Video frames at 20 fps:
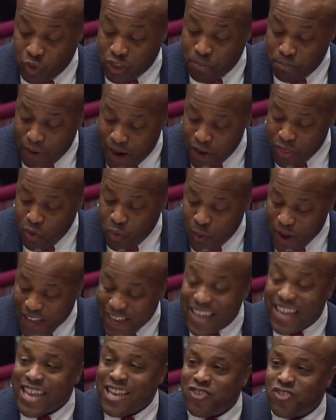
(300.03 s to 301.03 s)
which, by the
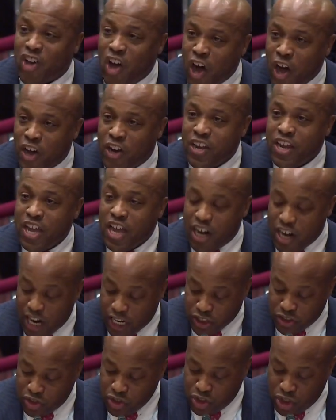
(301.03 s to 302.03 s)
way, is
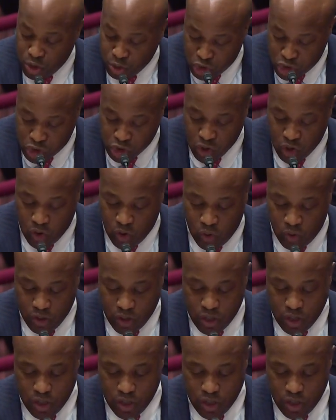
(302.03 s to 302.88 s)
unconstitutional.